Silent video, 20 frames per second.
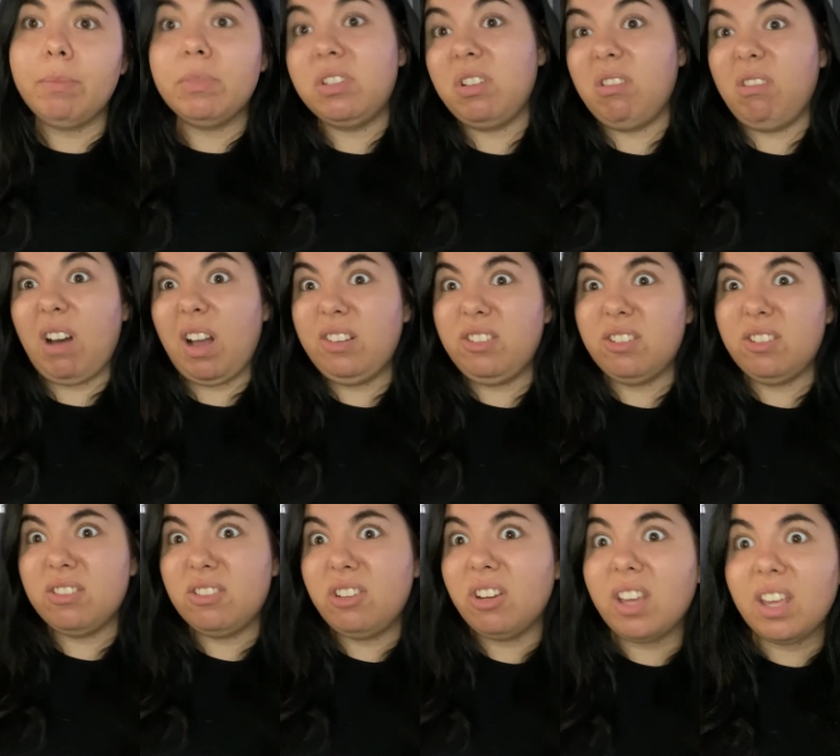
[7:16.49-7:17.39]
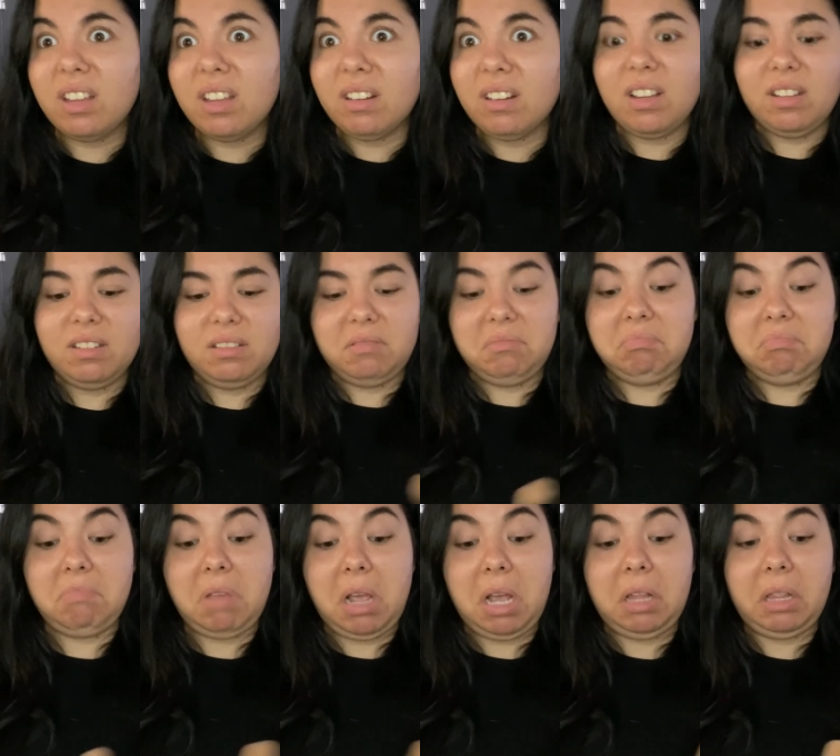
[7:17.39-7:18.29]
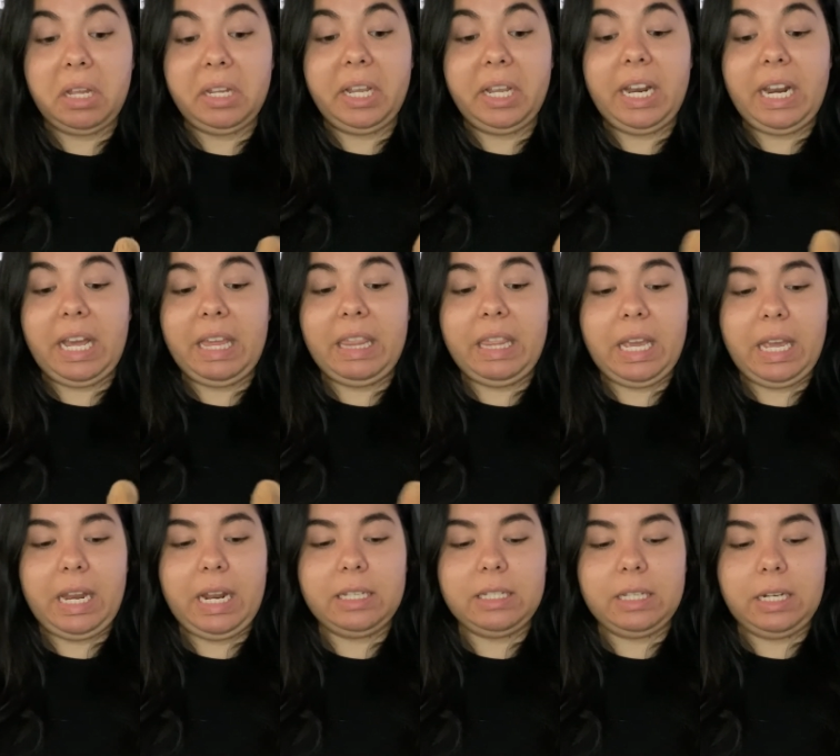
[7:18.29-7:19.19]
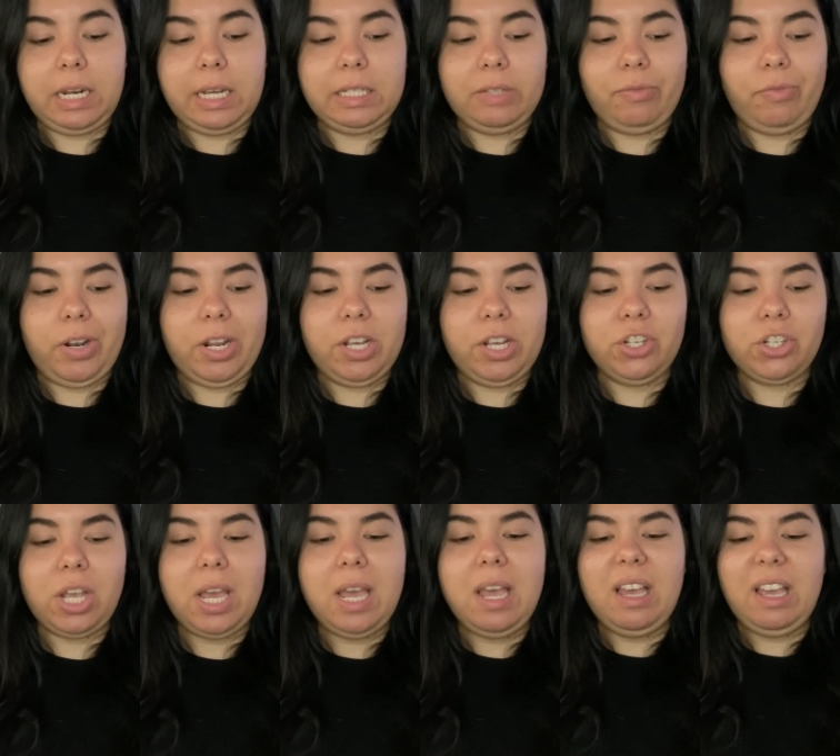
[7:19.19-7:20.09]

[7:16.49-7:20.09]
so I just took it because I like it. And I think it has a nice finish.